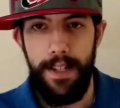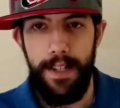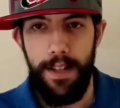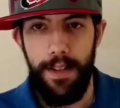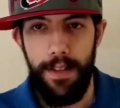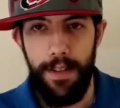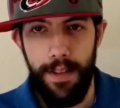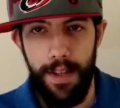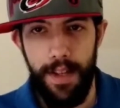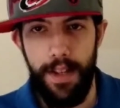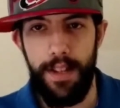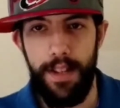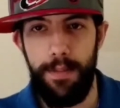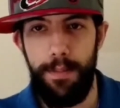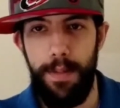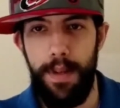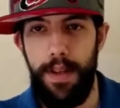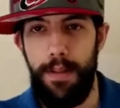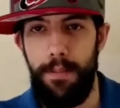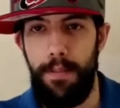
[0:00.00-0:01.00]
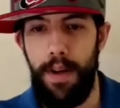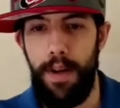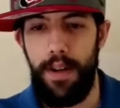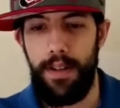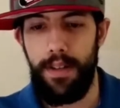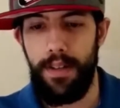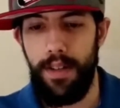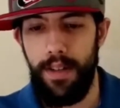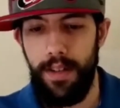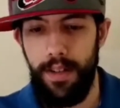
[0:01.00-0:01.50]
I think it's been
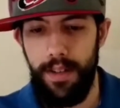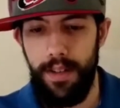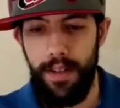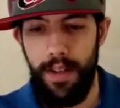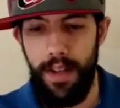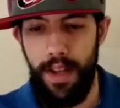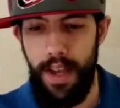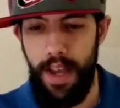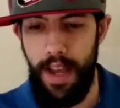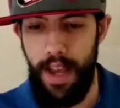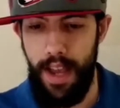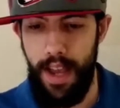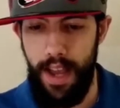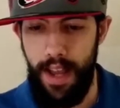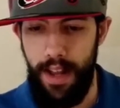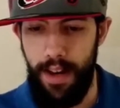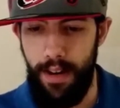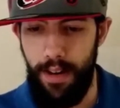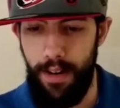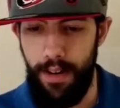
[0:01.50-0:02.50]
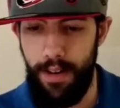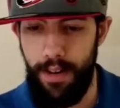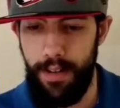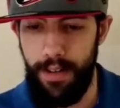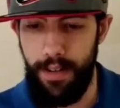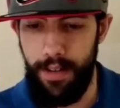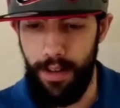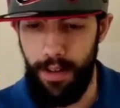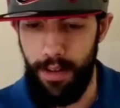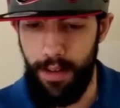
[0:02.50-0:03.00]
debunked. And
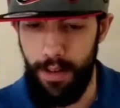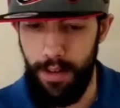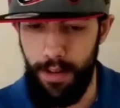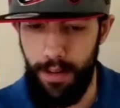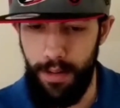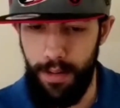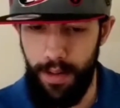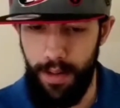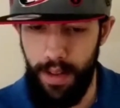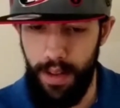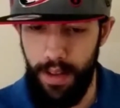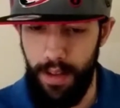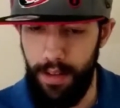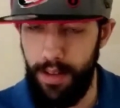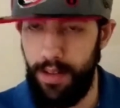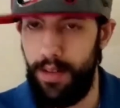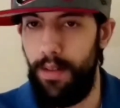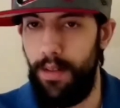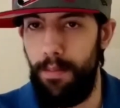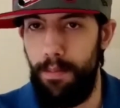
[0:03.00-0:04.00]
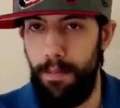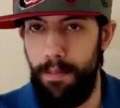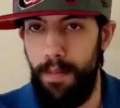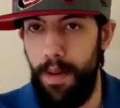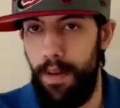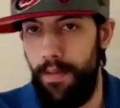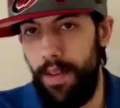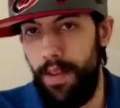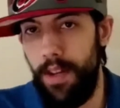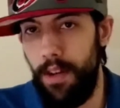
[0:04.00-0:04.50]
also there's been a
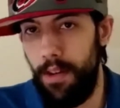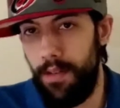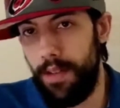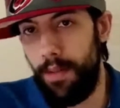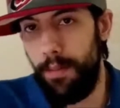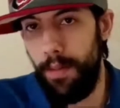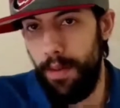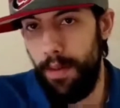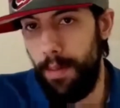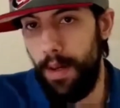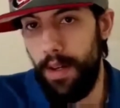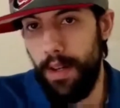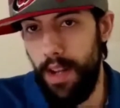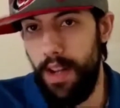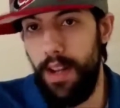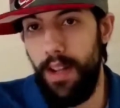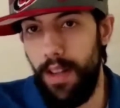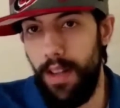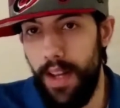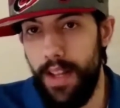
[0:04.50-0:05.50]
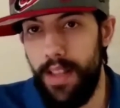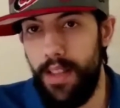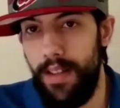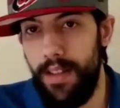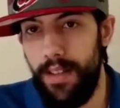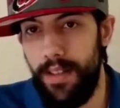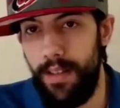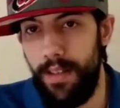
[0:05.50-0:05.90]
video of someone debunking it like this as